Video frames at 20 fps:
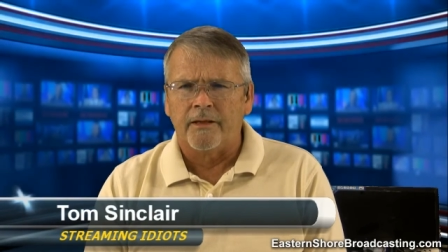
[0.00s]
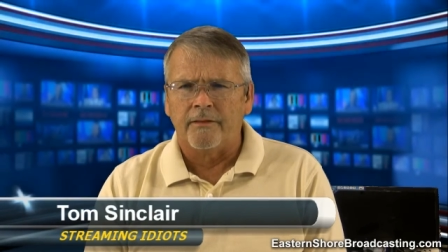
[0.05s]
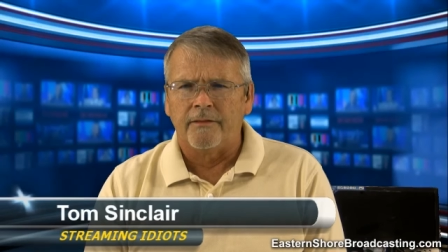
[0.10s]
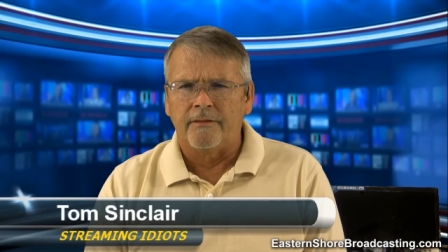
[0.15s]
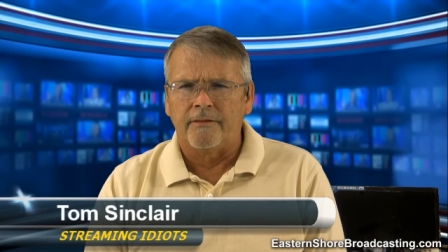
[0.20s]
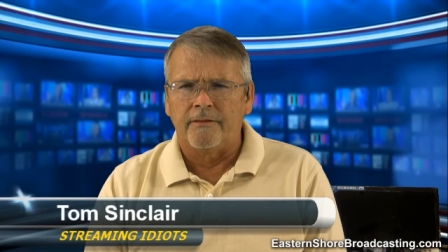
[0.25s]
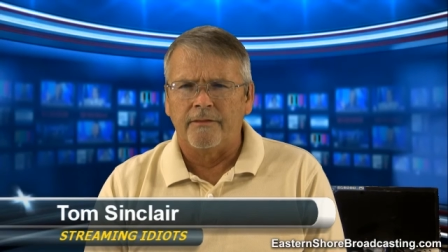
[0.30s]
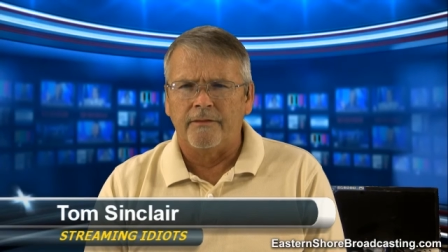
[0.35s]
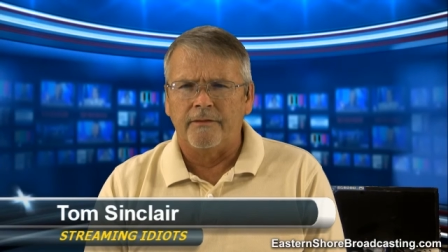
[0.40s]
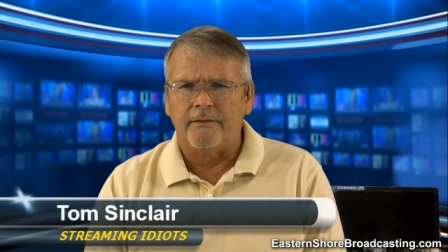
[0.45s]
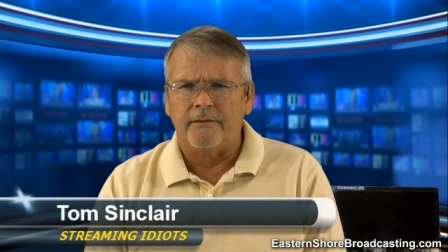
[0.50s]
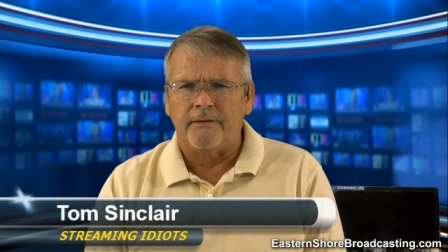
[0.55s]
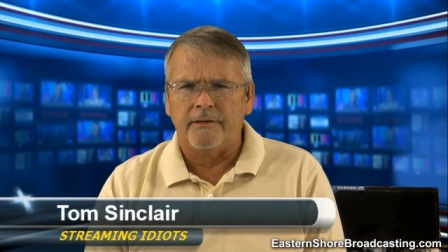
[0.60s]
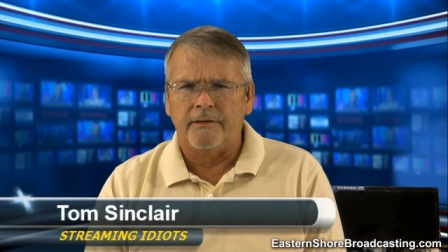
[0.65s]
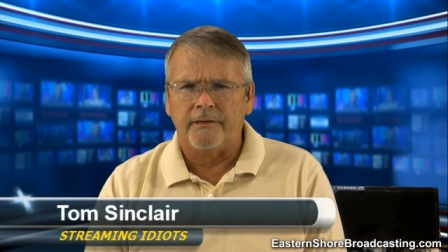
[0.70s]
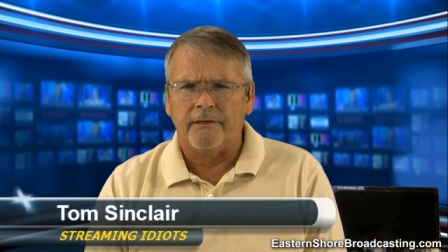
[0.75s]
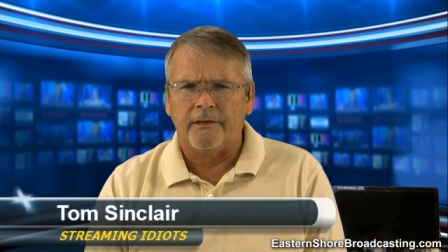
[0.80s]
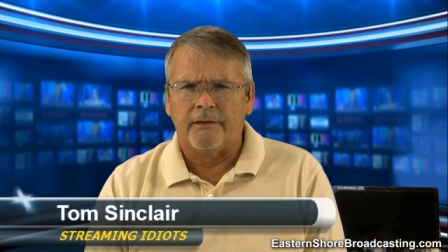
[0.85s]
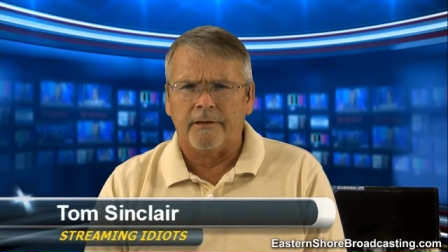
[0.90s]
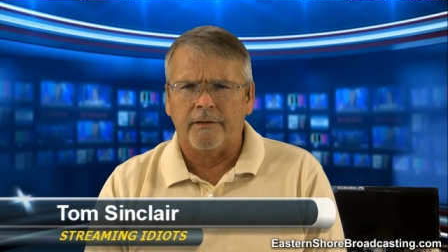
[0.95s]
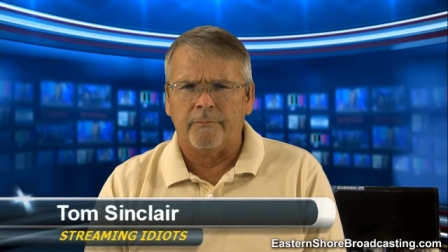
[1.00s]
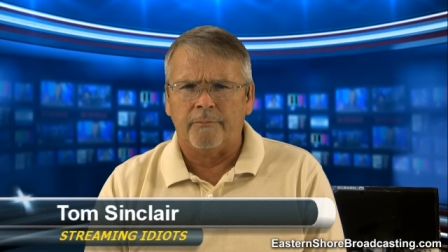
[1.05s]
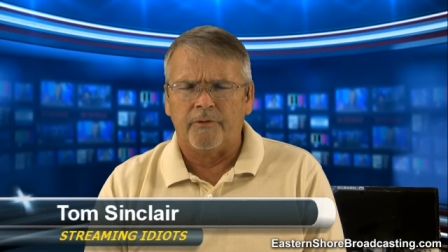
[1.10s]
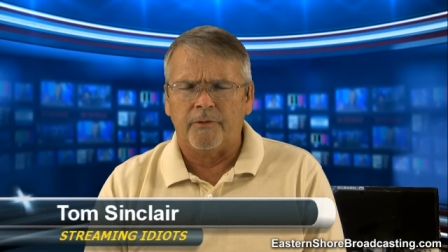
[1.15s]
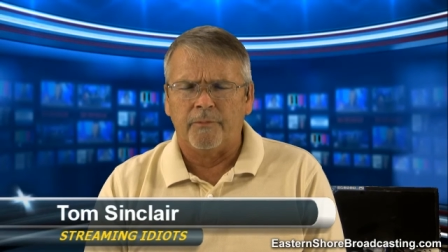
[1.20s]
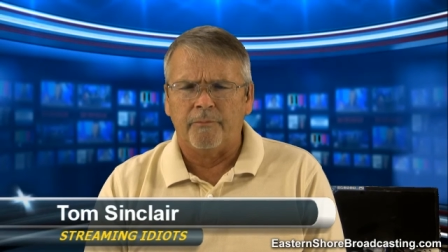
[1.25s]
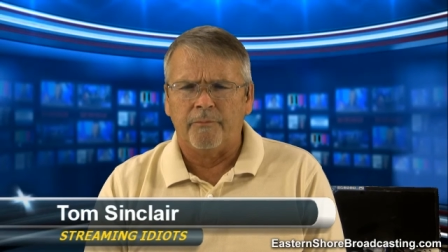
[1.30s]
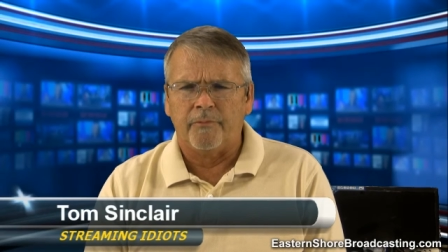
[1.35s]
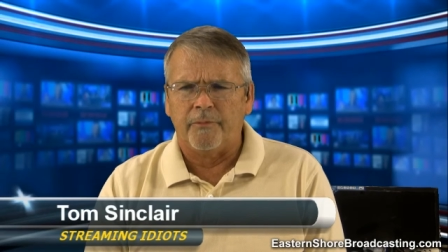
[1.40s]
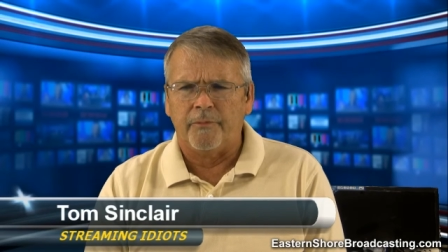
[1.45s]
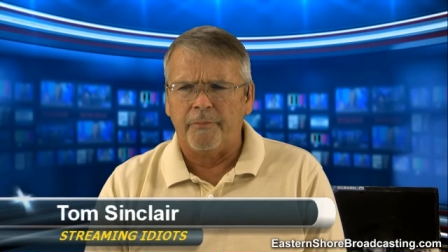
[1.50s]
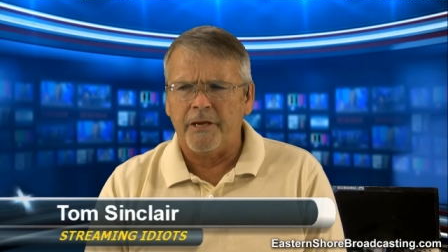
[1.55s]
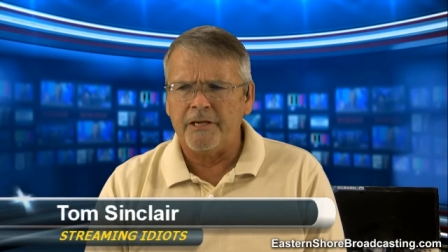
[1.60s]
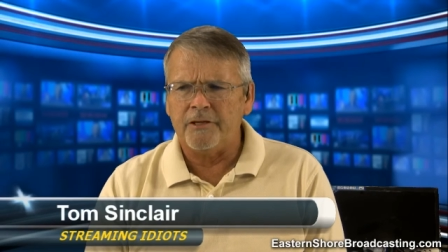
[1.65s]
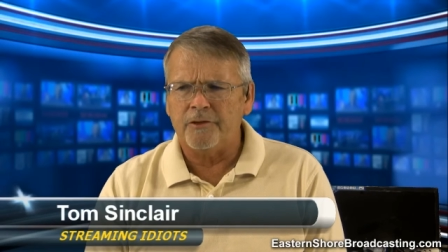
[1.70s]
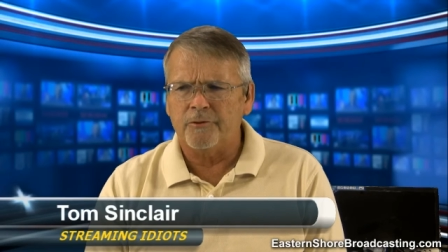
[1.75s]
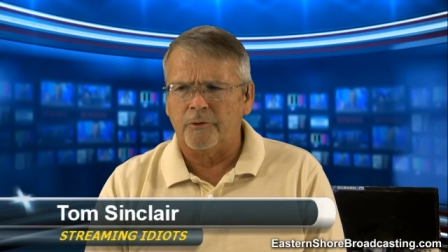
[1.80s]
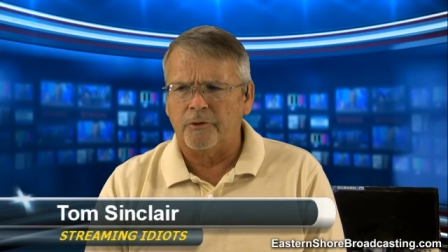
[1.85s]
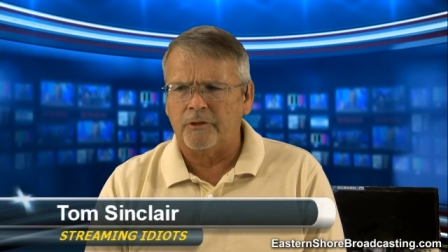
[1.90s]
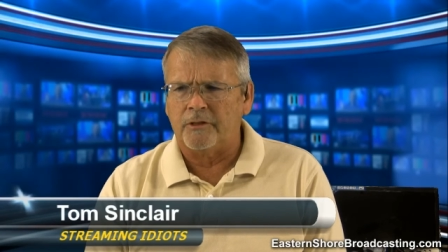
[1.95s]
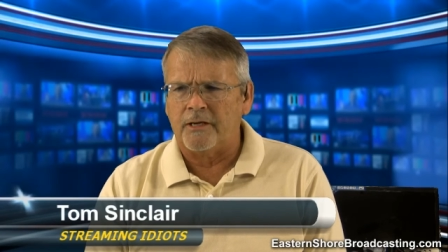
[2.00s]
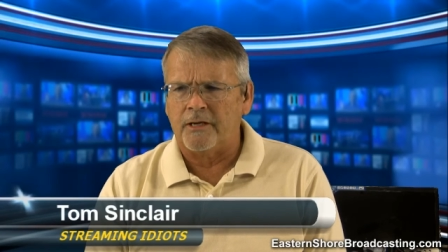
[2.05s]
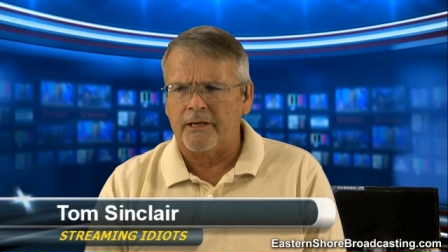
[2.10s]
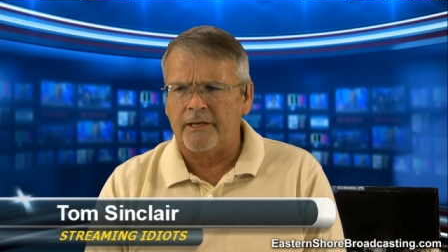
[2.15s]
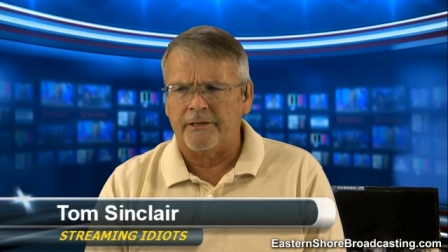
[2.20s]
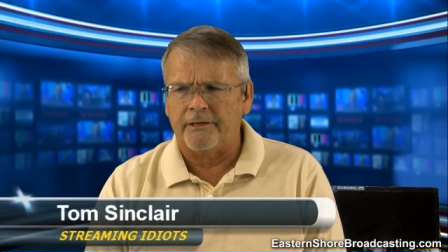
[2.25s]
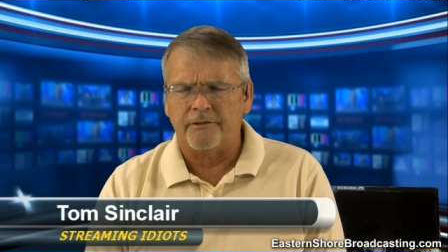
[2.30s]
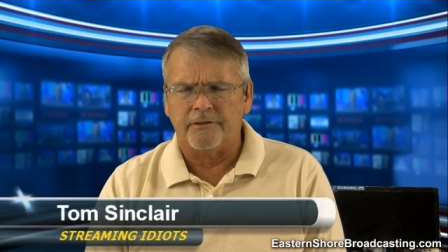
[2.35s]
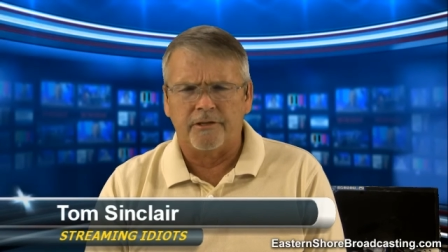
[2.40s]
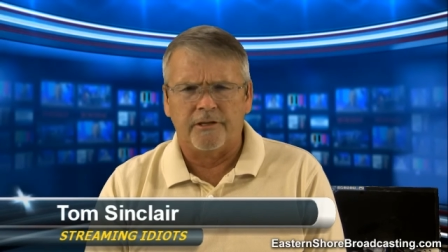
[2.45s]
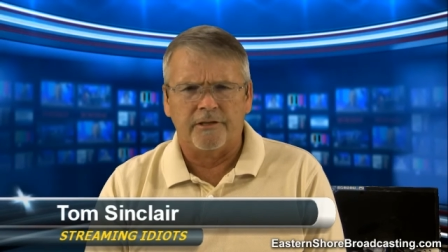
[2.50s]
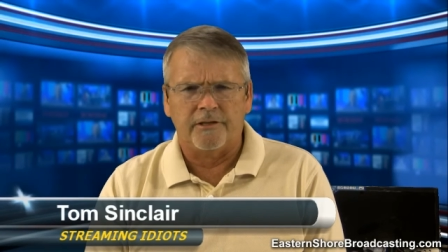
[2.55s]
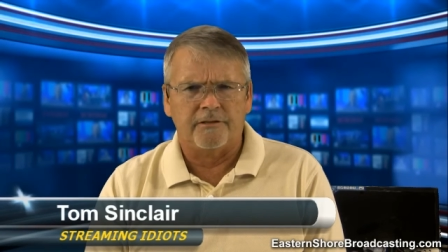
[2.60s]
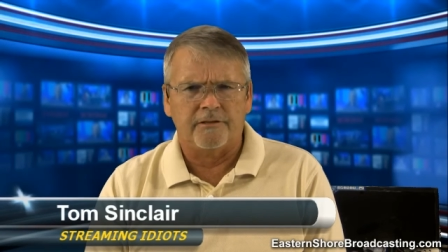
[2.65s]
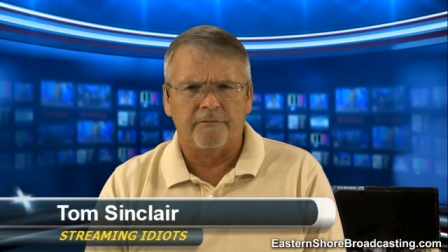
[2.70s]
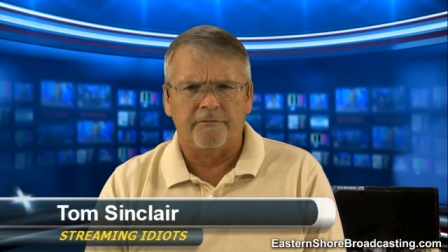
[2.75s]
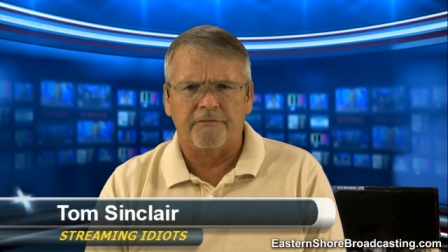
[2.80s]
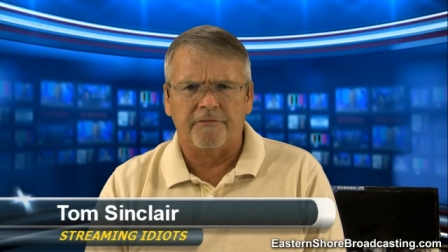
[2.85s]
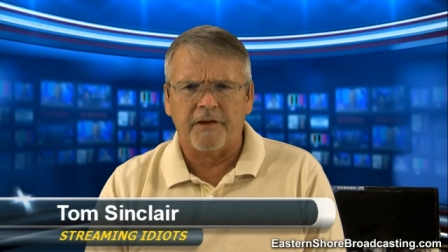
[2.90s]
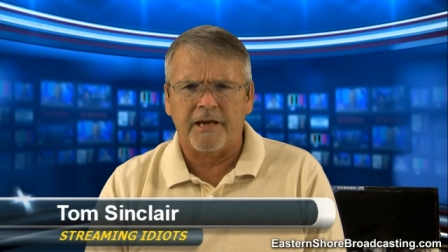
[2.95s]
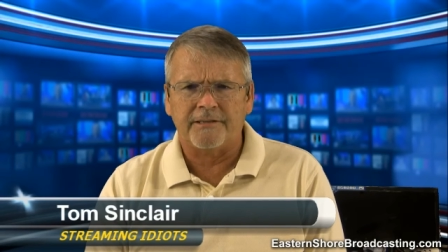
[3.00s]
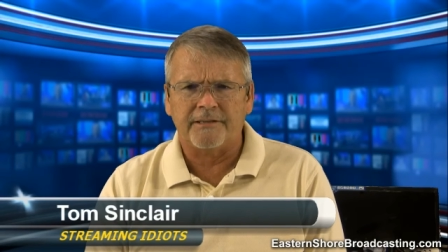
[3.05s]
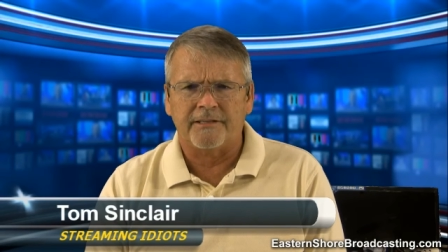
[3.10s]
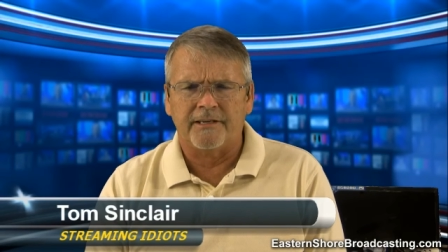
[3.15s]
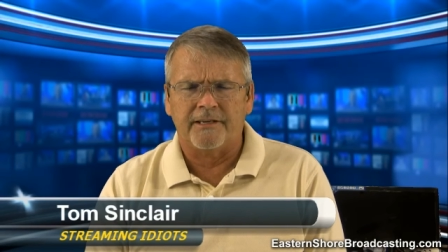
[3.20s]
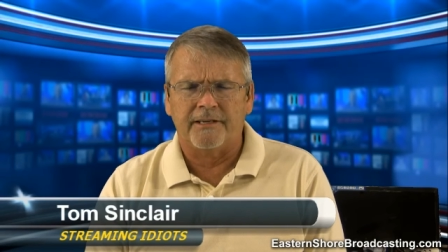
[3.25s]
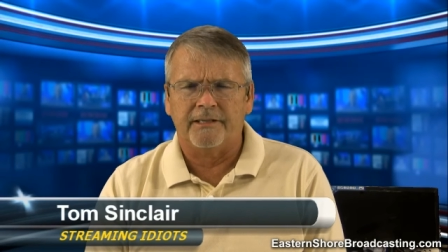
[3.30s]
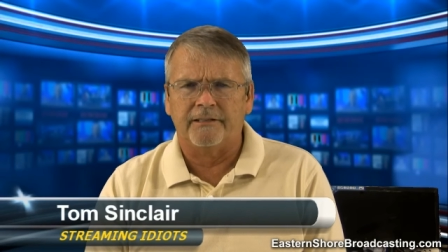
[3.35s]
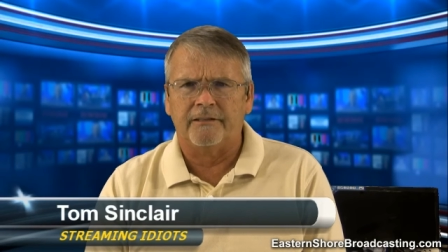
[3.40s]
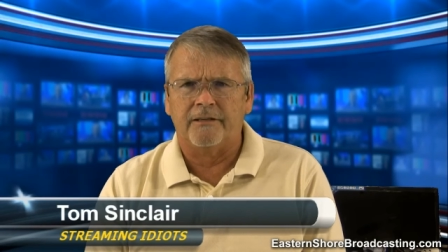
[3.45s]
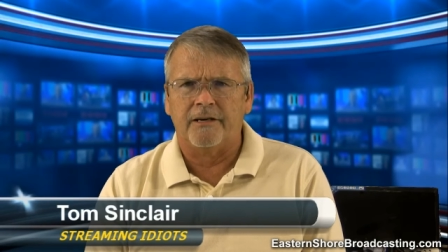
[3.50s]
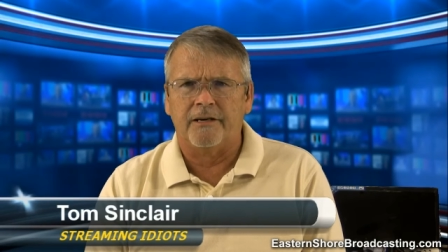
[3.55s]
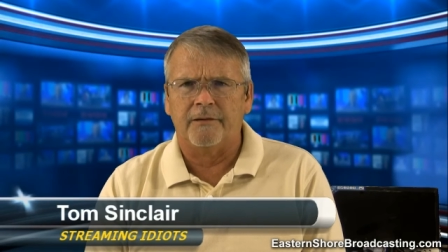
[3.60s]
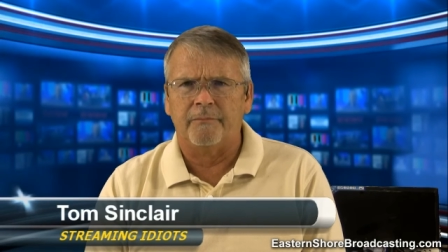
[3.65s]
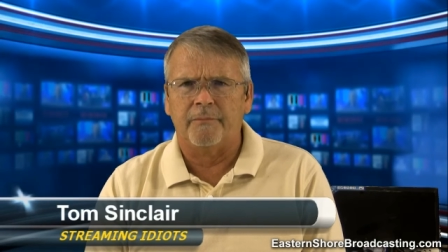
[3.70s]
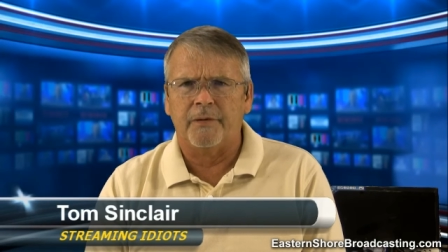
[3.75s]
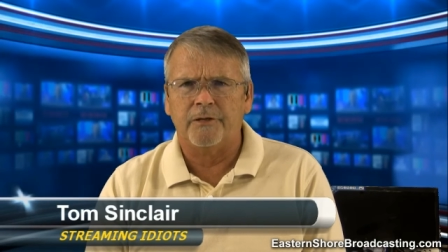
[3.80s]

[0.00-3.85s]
The Magewell line is a fascinating line.